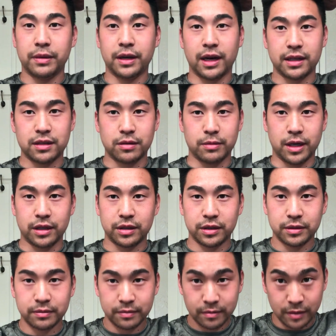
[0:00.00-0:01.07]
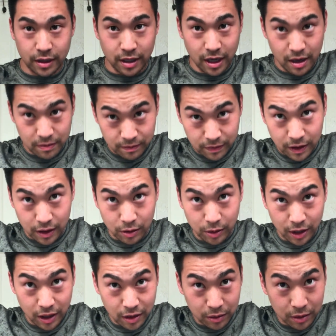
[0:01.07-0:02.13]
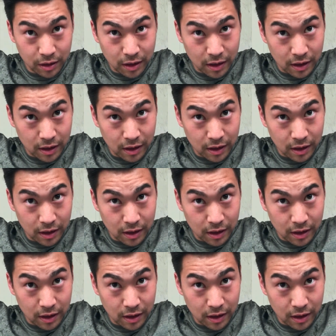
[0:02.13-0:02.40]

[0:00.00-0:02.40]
but not too much. But yeah, here we go.